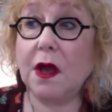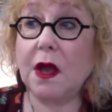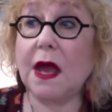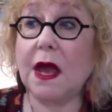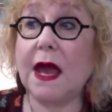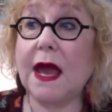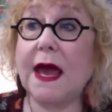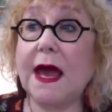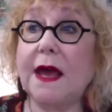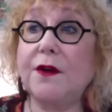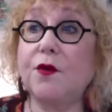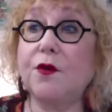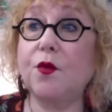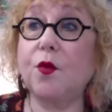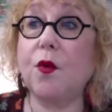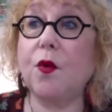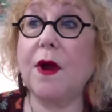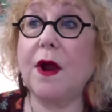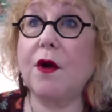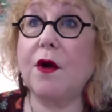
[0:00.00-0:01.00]
and
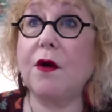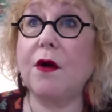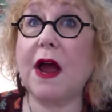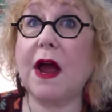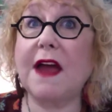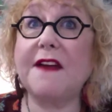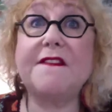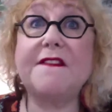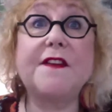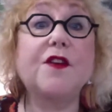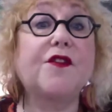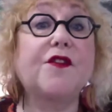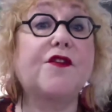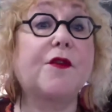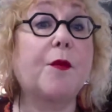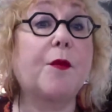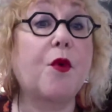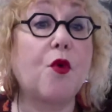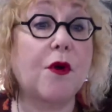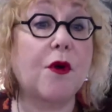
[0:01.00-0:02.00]
where I feel
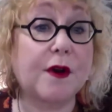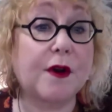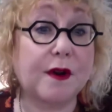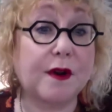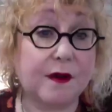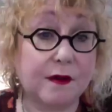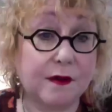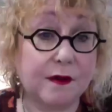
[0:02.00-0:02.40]
supported.